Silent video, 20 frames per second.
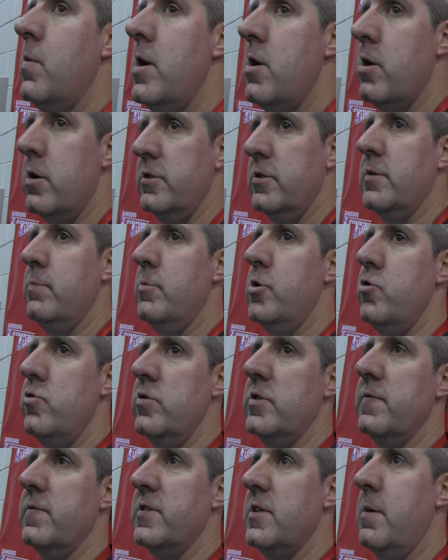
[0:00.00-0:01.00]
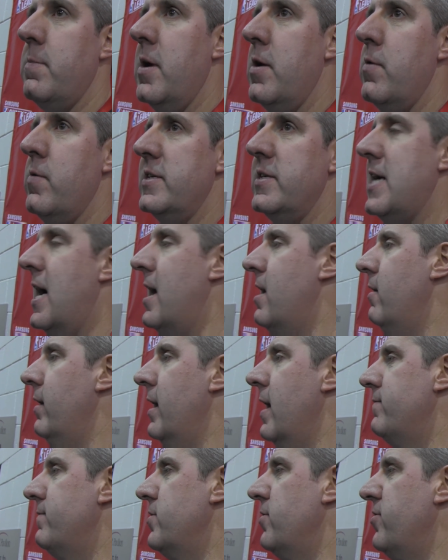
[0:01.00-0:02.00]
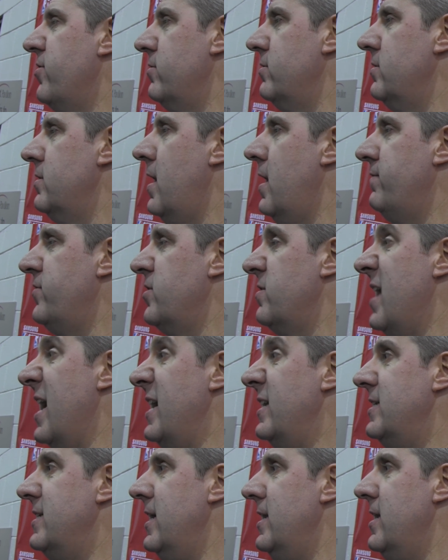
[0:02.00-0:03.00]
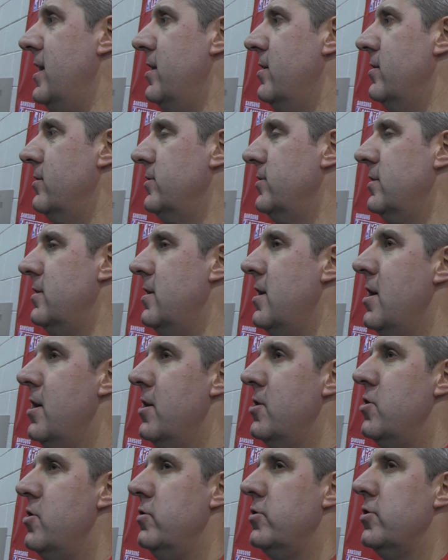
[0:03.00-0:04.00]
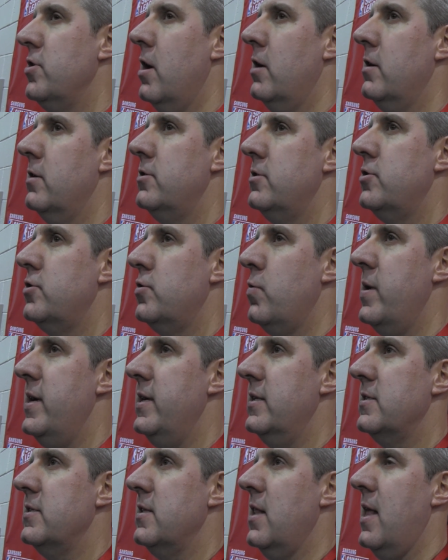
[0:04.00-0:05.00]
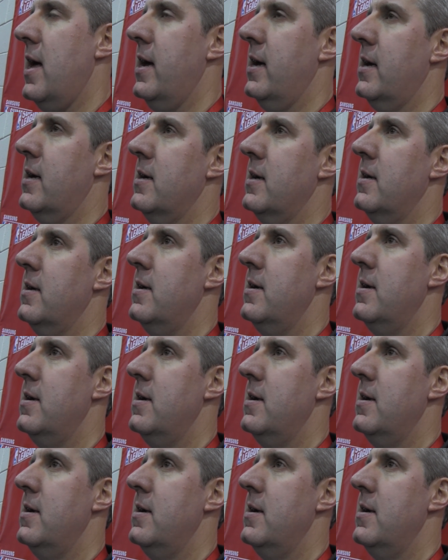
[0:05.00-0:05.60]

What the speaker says: we heard some news of somebody retiring after 19 years, and you saw tweets like